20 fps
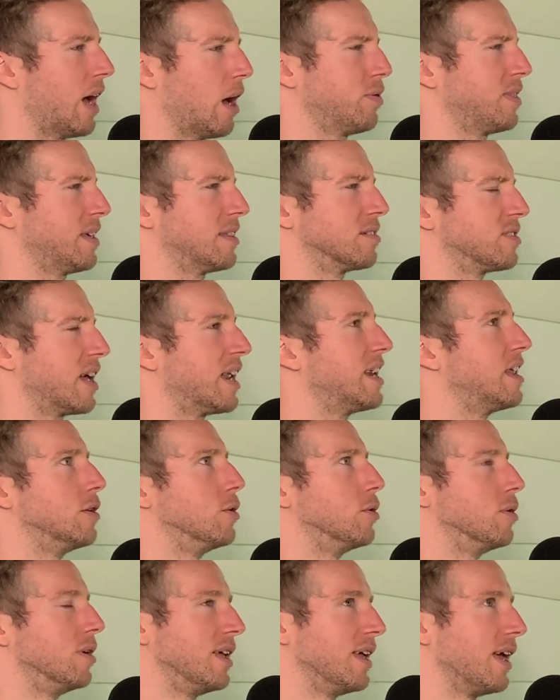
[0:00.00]
I don't think there's any
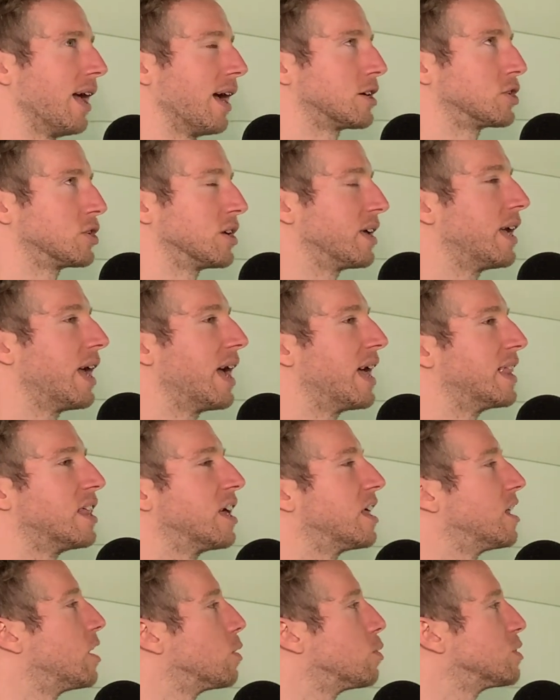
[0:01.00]
nudity actually. Well, and
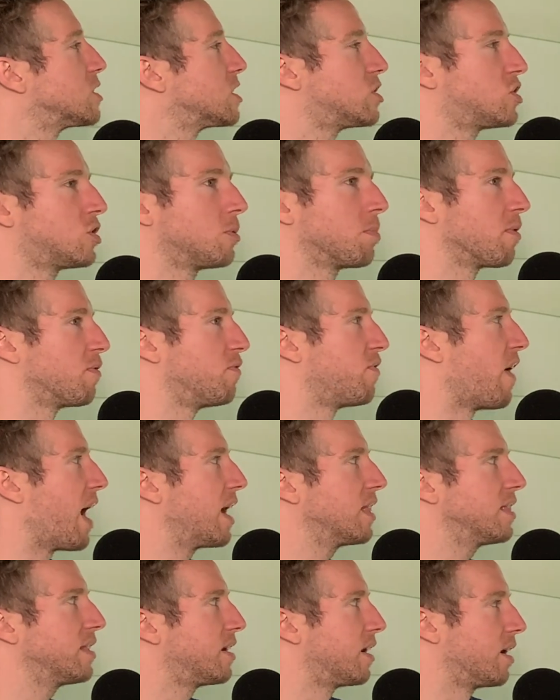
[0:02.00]
then it wasn't super yeah.
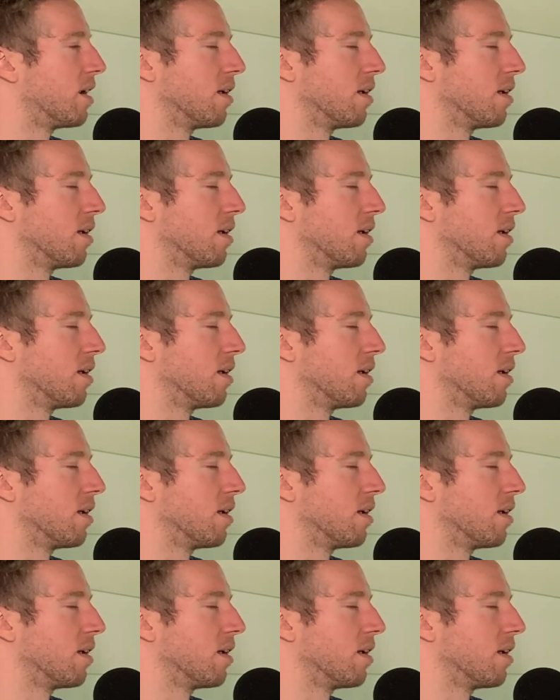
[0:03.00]
violent at